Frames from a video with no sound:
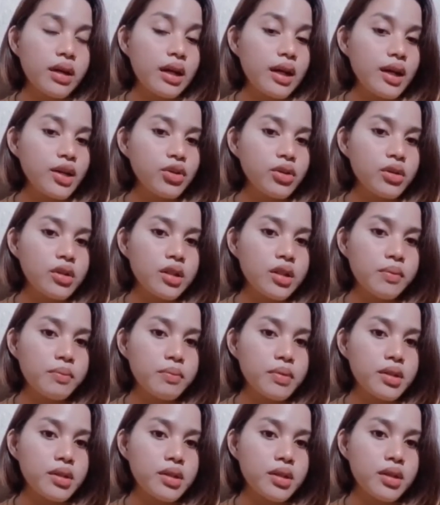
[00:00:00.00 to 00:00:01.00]

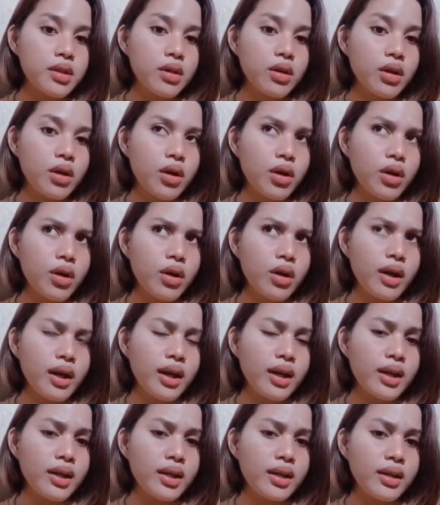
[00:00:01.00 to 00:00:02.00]
relationships,
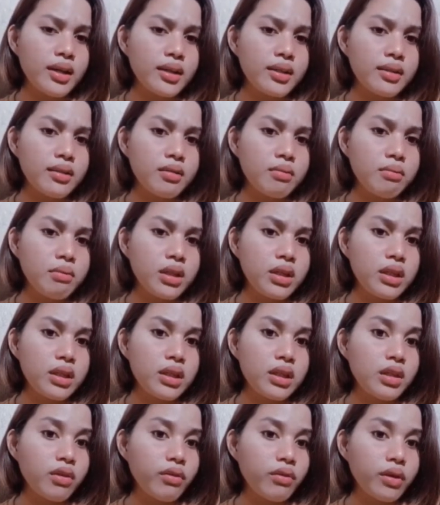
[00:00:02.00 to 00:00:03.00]
and meet
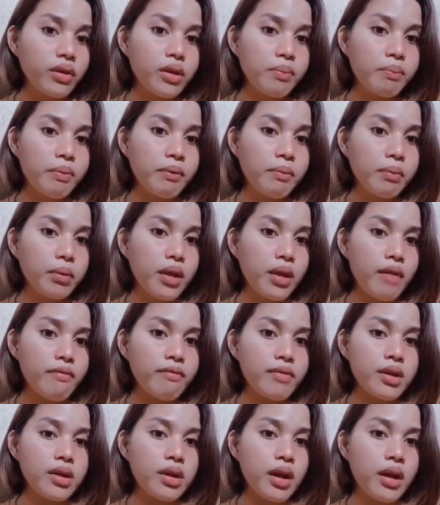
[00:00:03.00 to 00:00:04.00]
different people
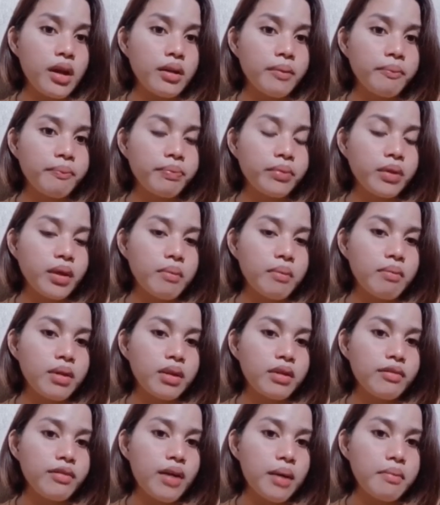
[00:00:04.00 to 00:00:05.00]
every day.
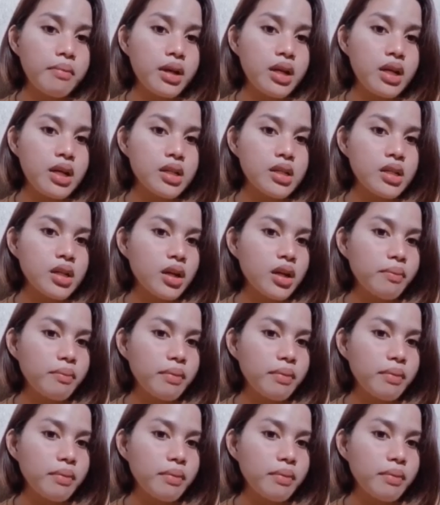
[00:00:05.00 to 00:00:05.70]
But family is